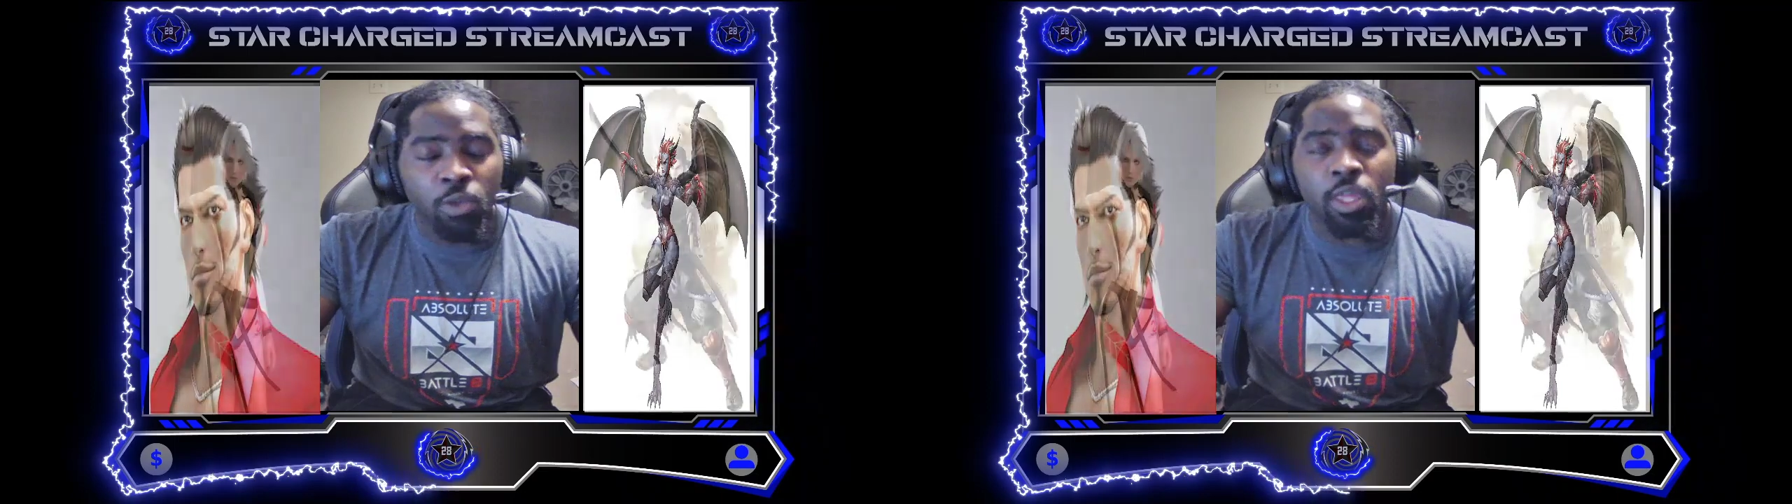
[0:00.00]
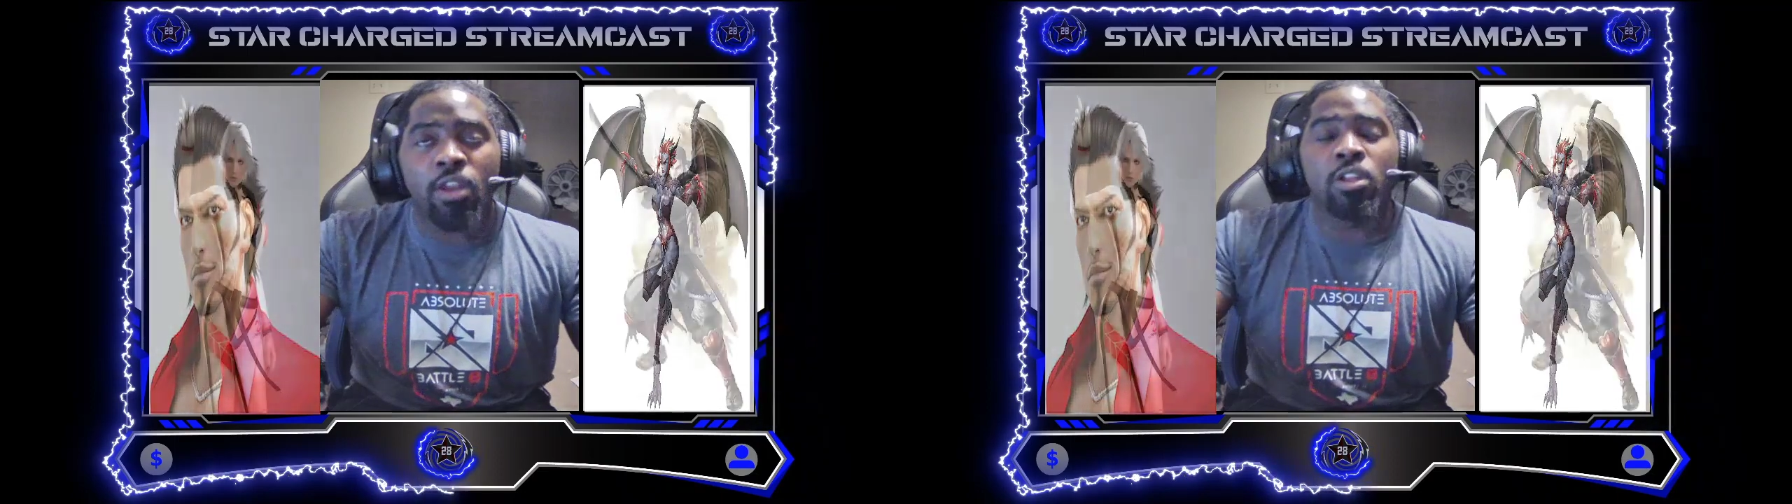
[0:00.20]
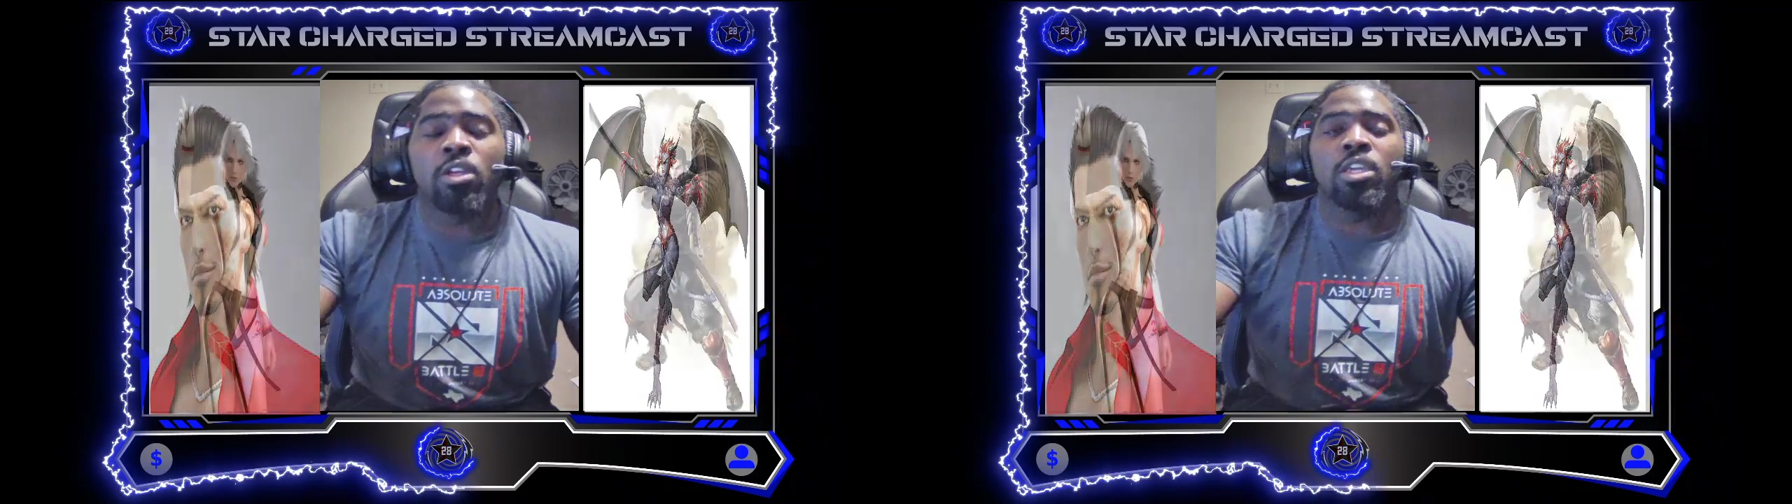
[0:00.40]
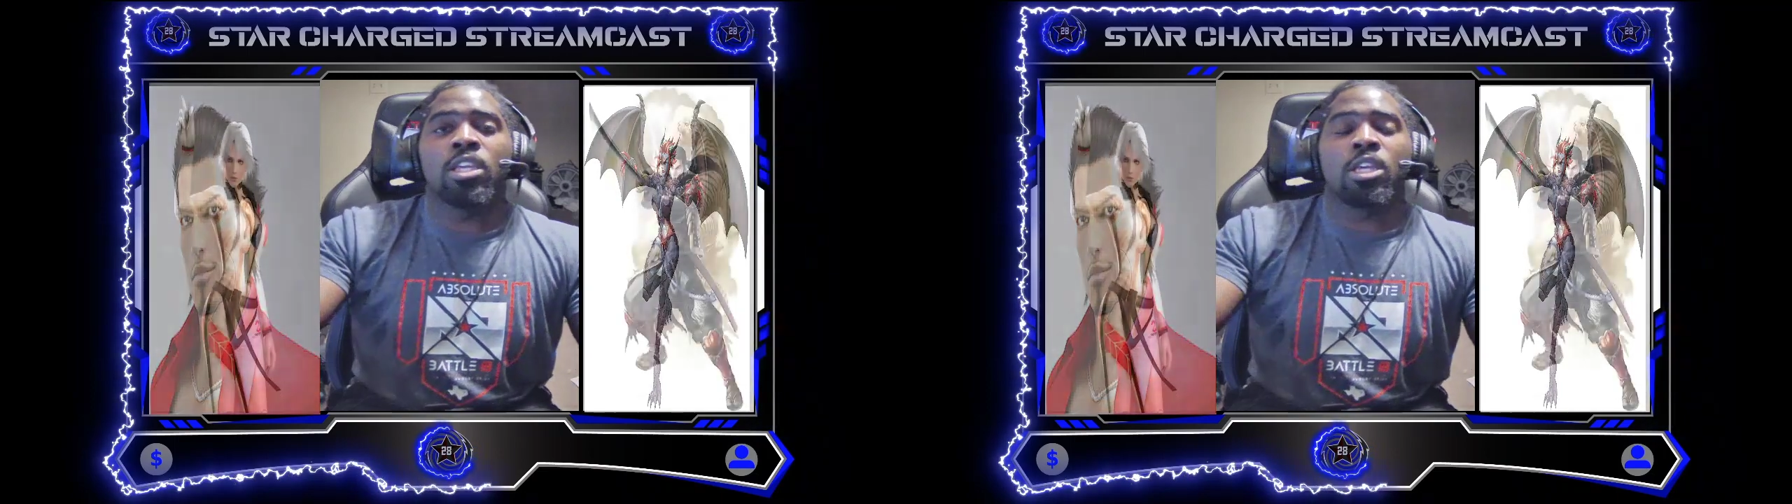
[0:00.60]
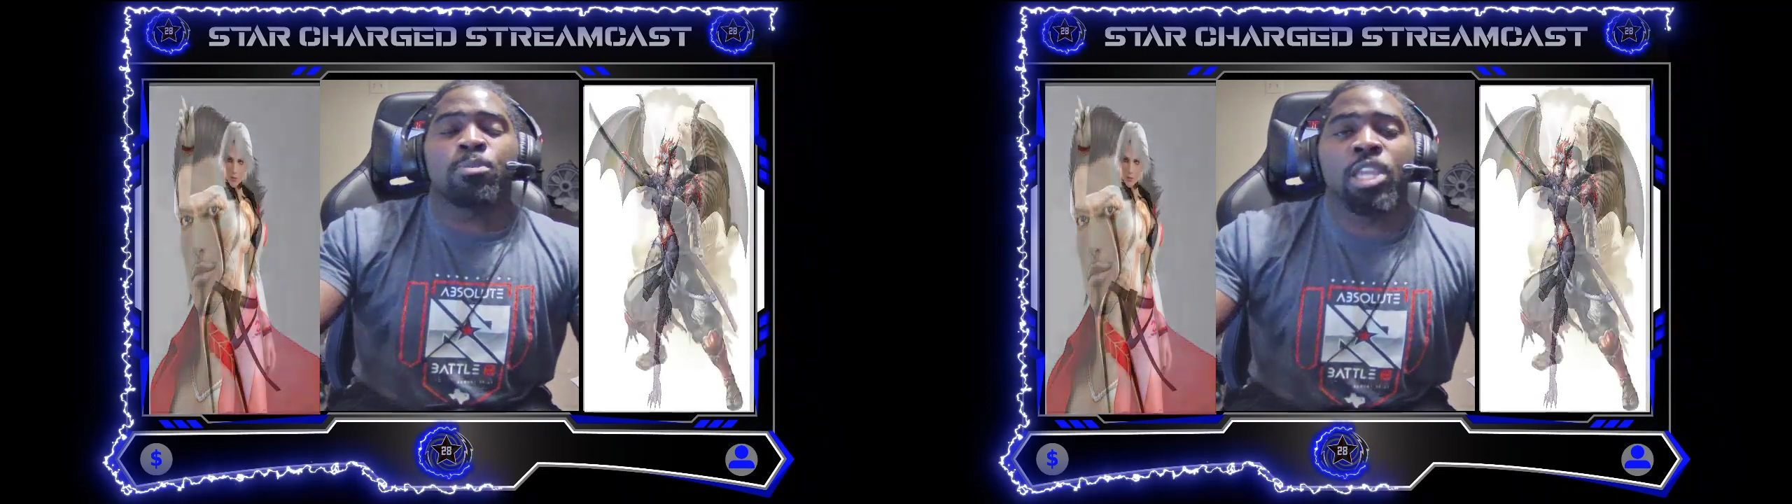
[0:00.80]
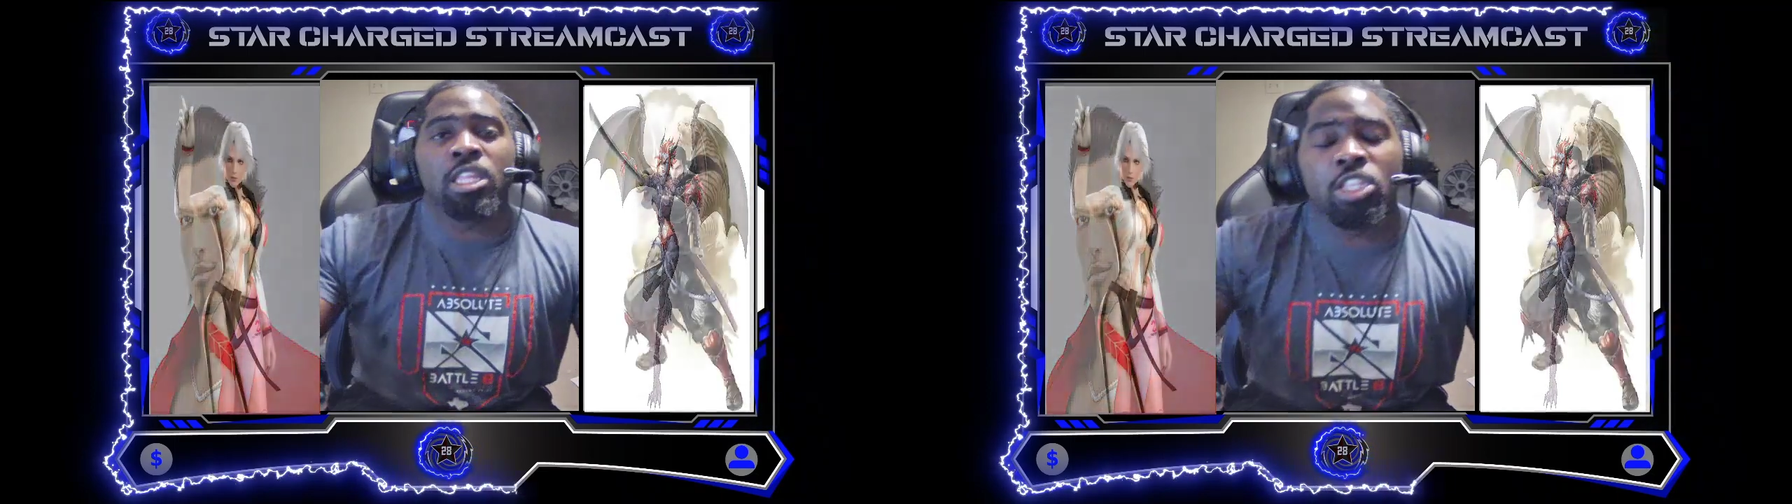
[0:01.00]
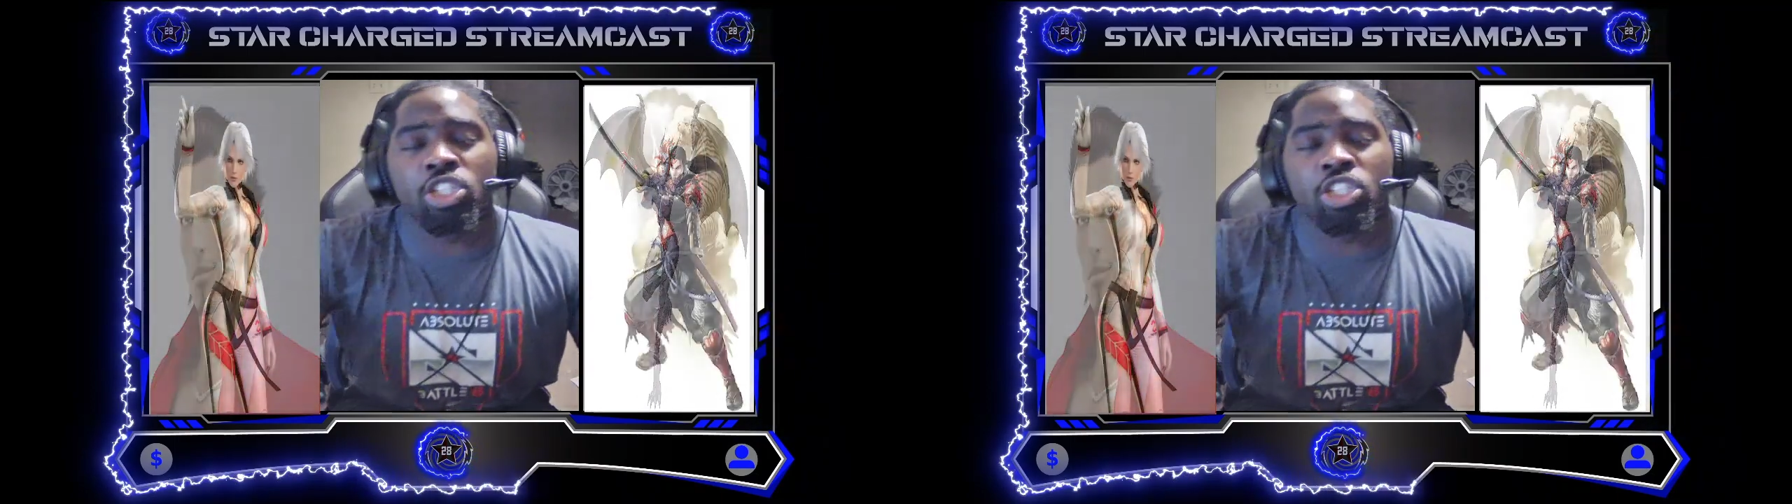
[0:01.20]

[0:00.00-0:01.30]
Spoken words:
that are looking to compete in the